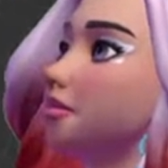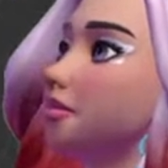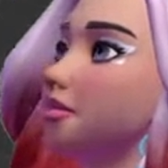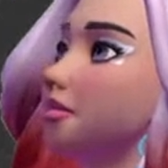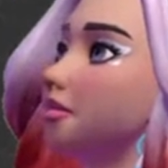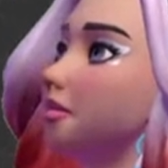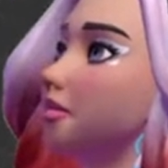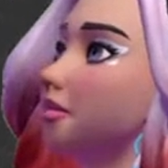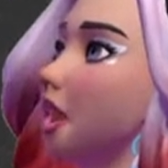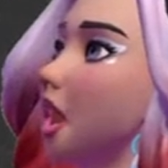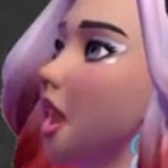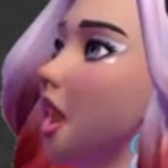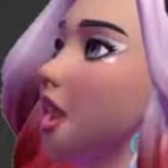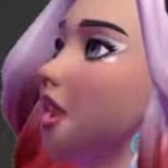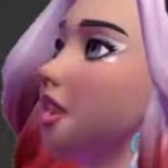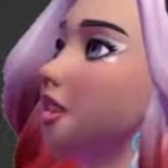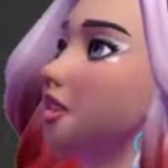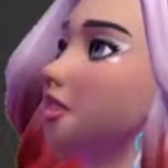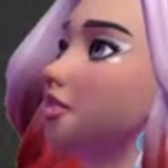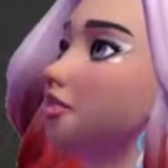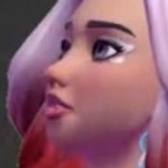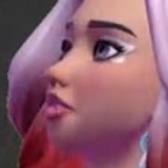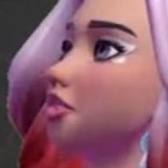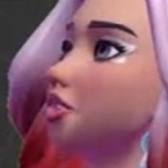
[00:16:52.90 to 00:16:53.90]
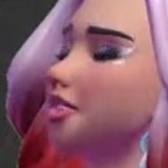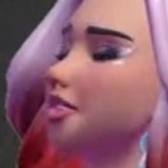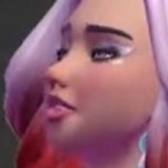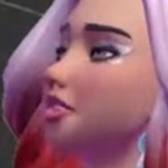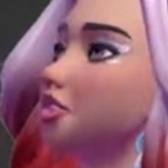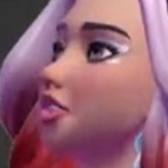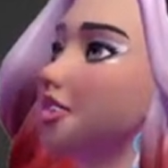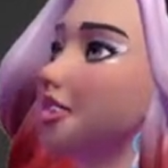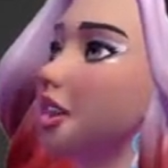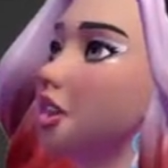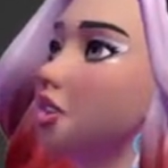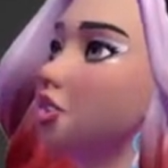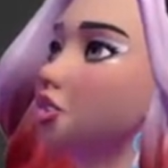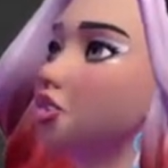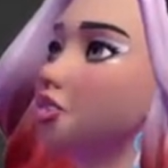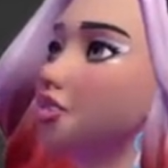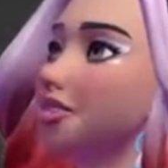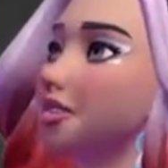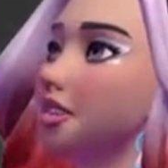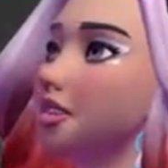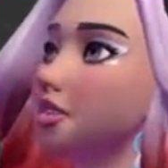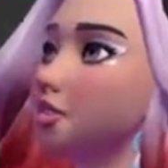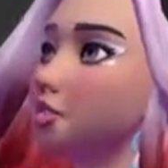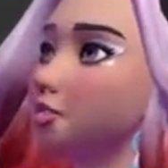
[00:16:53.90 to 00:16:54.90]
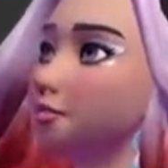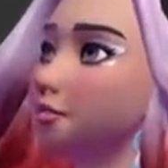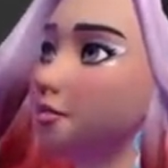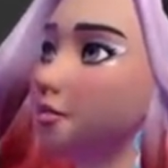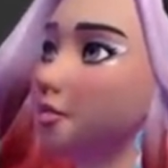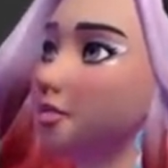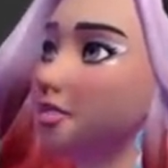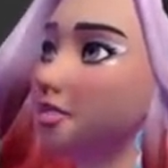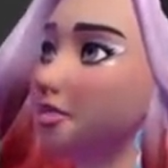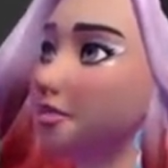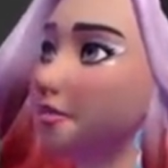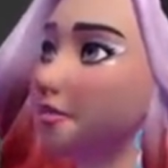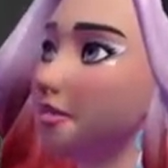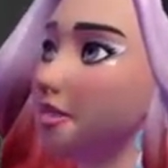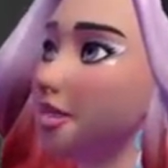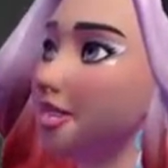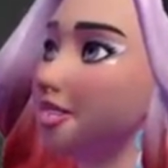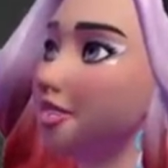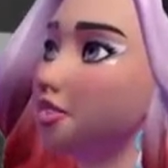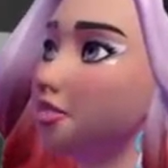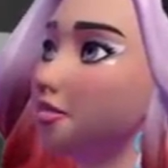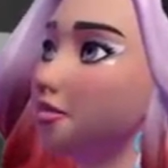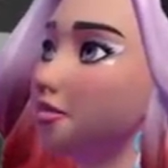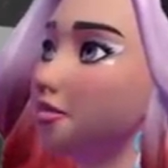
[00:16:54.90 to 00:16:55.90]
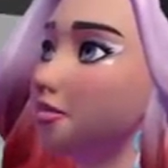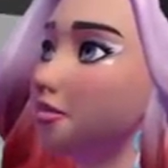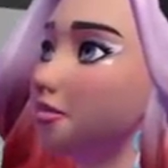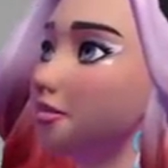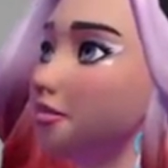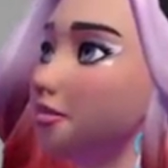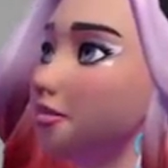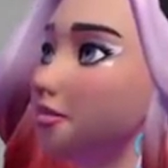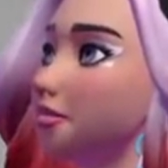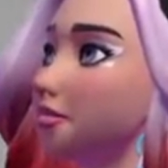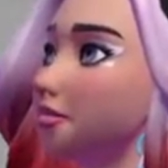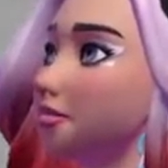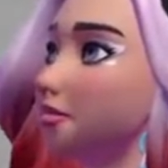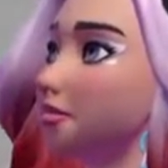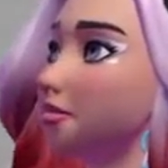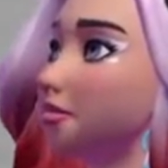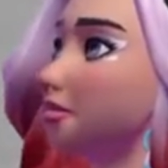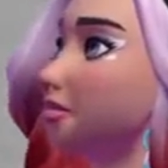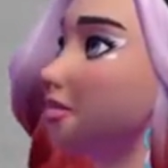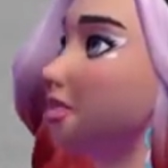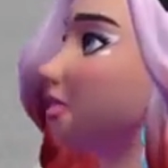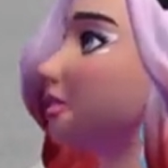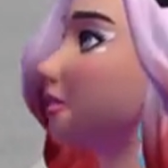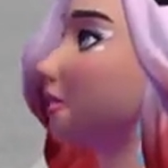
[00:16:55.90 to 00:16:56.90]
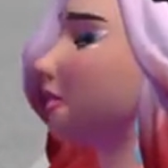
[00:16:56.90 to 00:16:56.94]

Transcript: shapes that it has to render about, which if I just flick this back